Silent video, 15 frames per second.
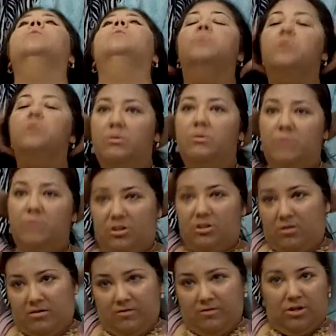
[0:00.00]
some
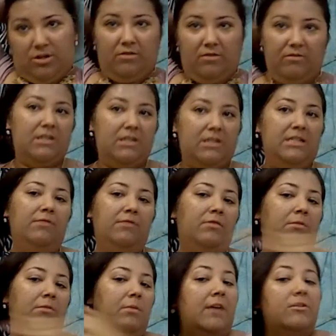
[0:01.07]
sort of a
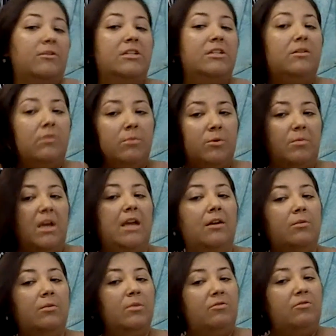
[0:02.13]
serum, hair serum on my
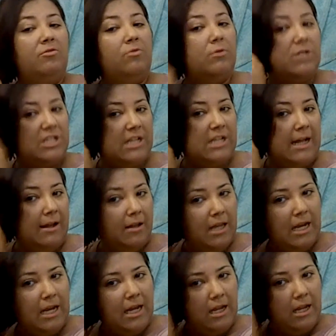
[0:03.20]
hair before
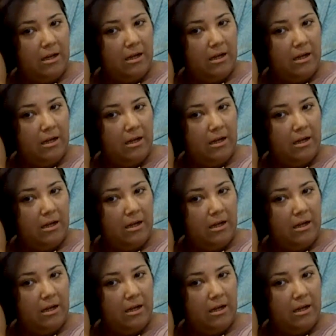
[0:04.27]
styling it.